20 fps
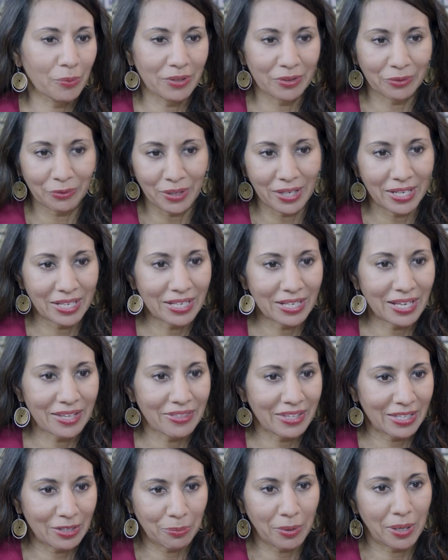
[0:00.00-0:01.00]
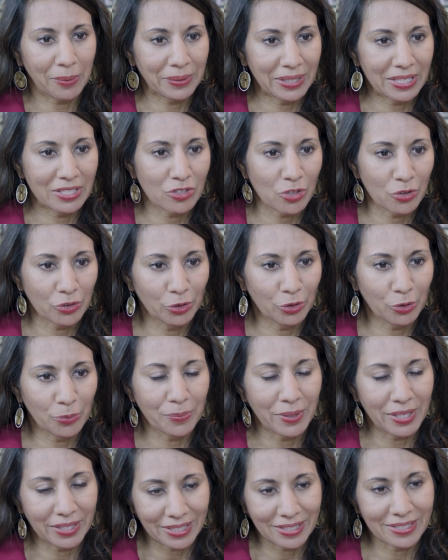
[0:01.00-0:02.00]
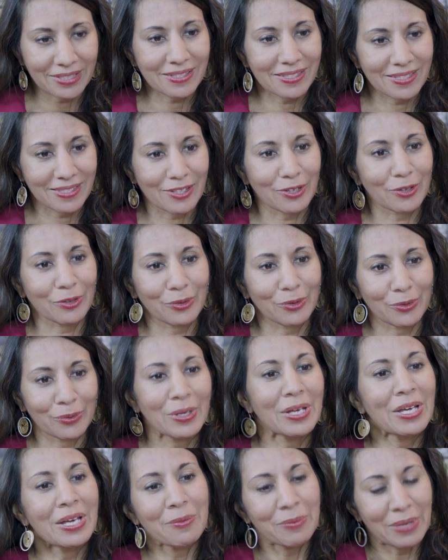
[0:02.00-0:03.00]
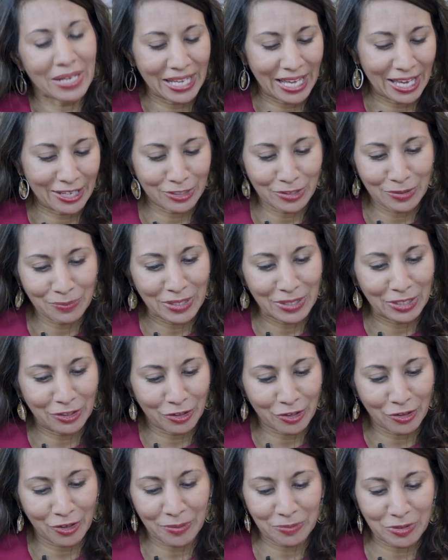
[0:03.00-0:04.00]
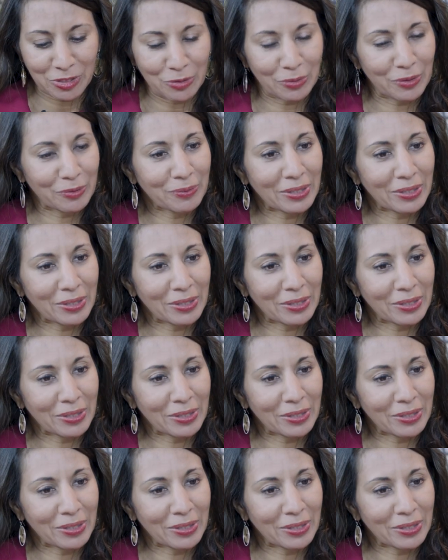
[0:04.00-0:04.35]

with, right? I think it probably right. hits all your buckets. So, but anyhow, I didn't mean to interrupt you.